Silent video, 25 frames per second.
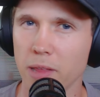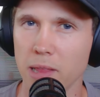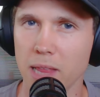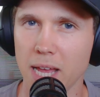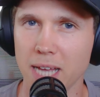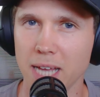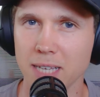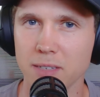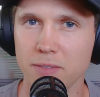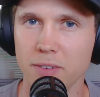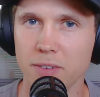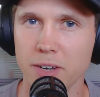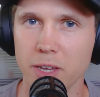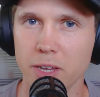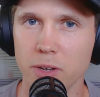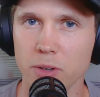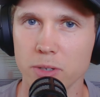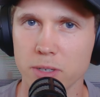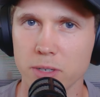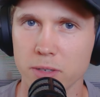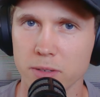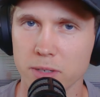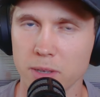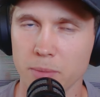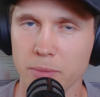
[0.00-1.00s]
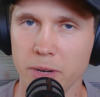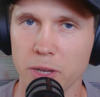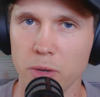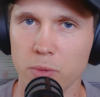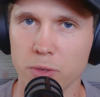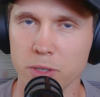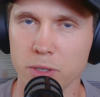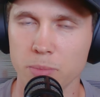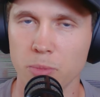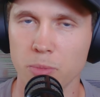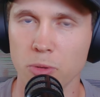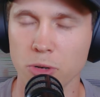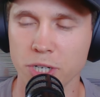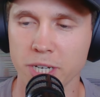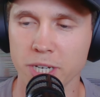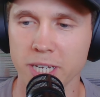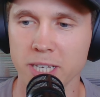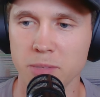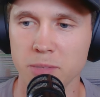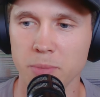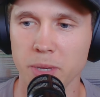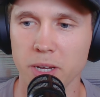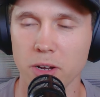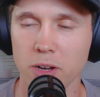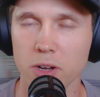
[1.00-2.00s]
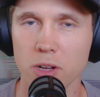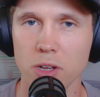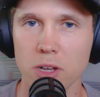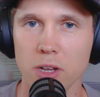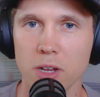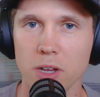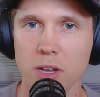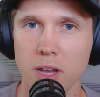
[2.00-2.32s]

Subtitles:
last videos, somebody who's a Portuguese speaker.